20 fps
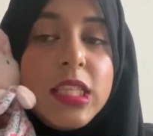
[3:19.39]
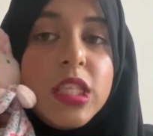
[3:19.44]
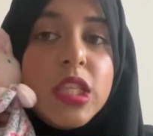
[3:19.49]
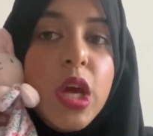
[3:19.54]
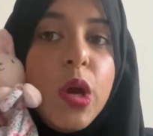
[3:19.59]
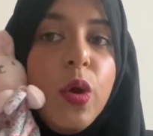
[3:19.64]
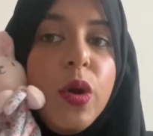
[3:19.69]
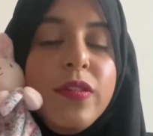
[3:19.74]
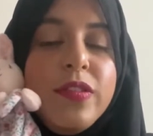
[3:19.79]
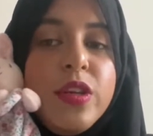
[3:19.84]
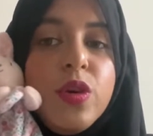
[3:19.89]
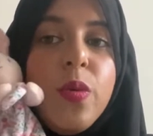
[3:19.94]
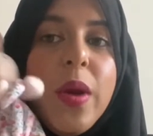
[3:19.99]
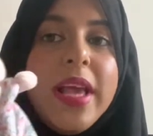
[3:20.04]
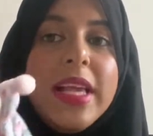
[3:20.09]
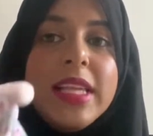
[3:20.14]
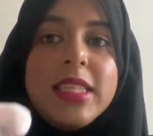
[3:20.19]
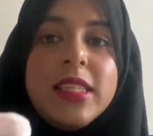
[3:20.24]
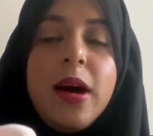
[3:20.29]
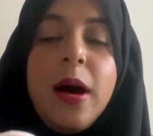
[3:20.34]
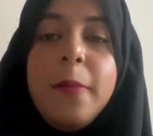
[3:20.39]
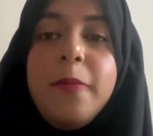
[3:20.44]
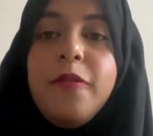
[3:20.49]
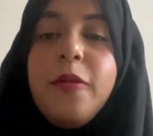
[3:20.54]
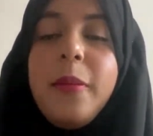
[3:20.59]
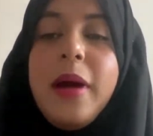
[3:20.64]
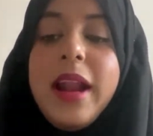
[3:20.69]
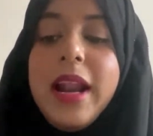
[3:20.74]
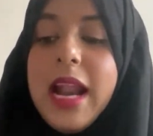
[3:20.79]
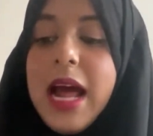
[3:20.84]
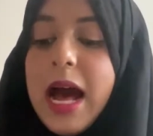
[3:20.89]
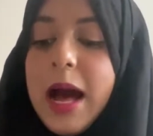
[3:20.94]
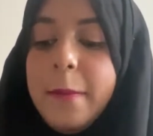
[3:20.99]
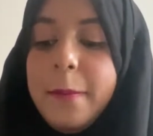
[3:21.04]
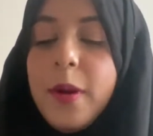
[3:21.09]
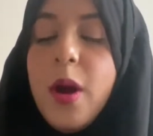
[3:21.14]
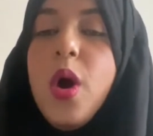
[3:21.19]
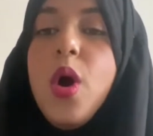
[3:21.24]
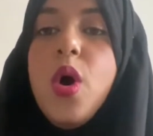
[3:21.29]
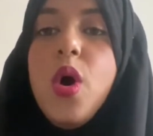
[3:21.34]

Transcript: So if she wakes up from her nap,